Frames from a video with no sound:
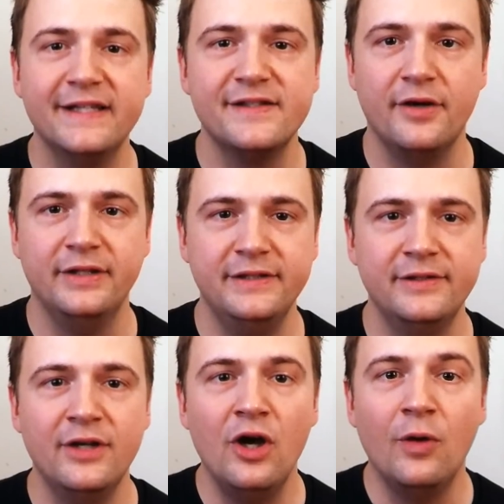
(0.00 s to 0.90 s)
get started?
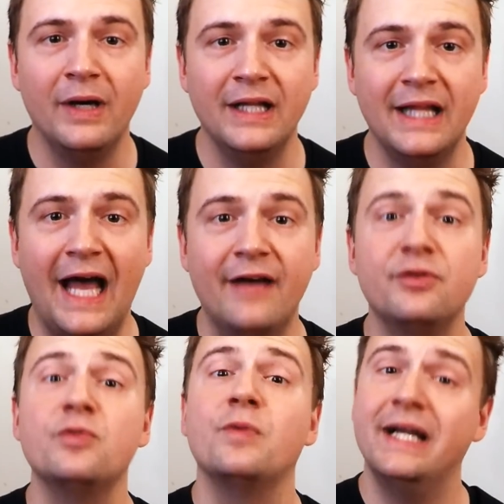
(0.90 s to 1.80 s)
Well,
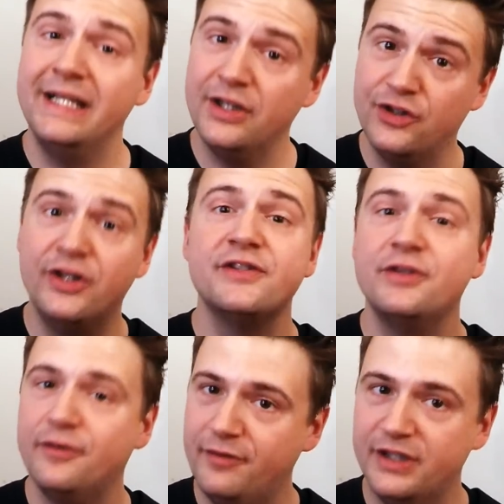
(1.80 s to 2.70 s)
after writing a dozen
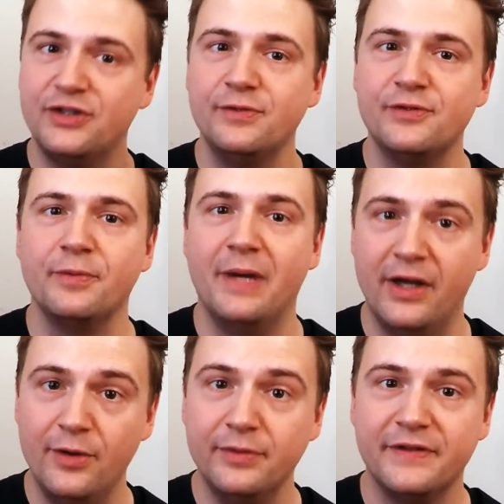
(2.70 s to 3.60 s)
of fresh tunes on
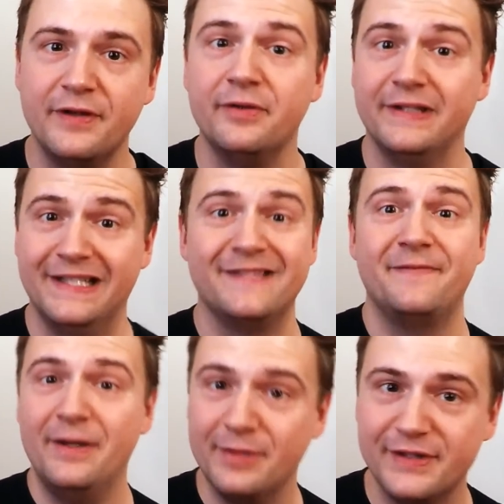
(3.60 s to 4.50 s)
my own here in this
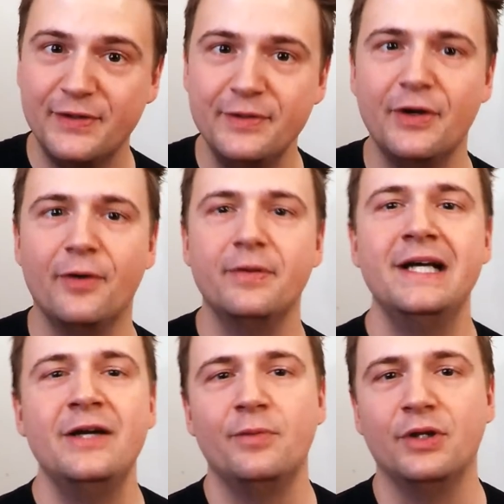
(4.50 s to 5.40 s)
very studio,
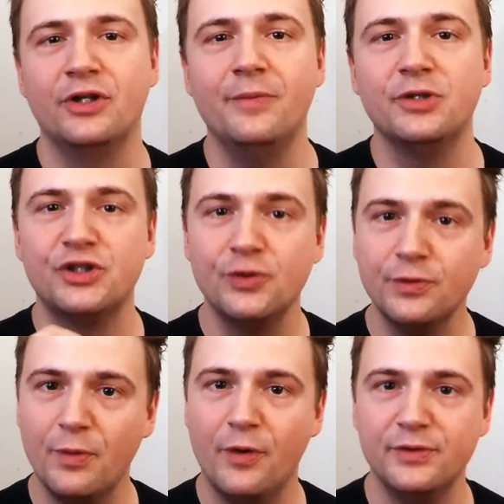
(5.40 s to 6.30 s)
will come a
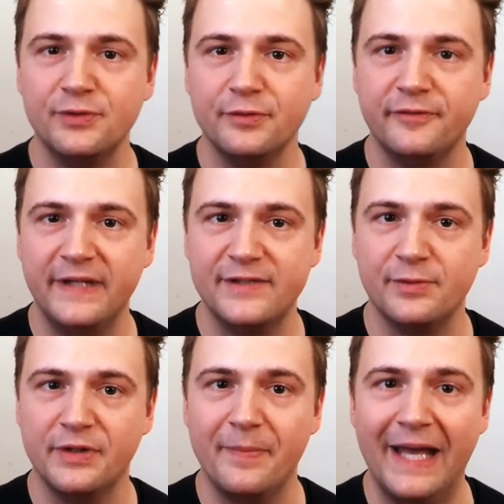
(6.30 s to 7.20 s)
short rehearsal phase
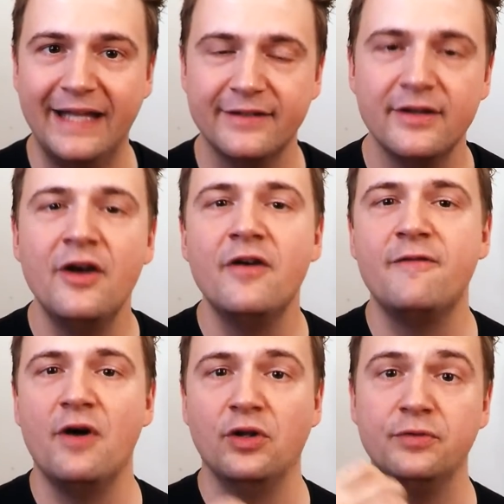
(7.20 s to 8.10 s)
with the band,
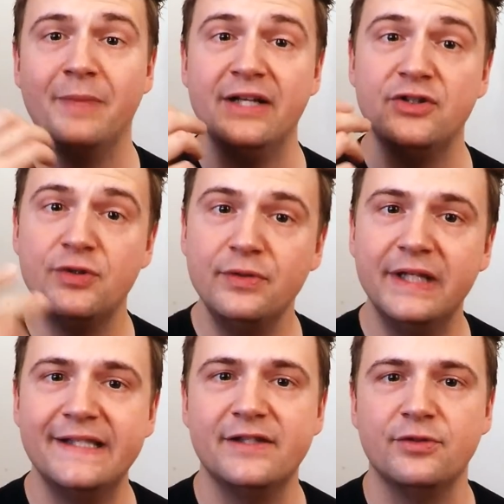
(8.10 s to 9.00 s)
followed by 2
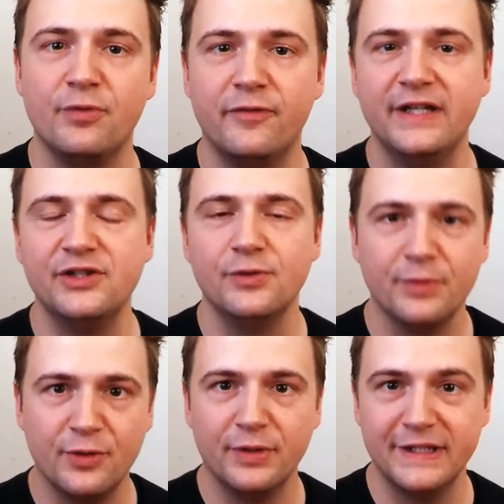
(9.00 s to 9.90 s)
days in a professional
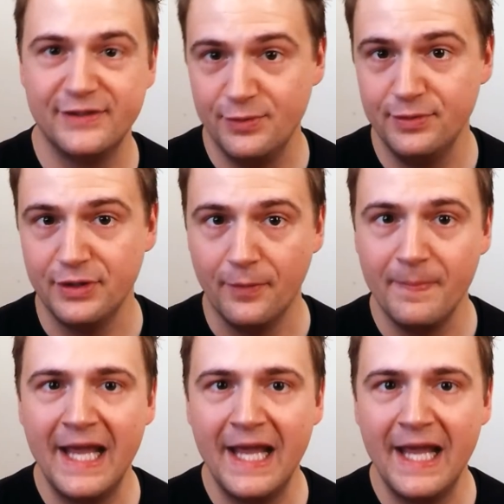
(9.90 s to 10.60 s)
recording studio.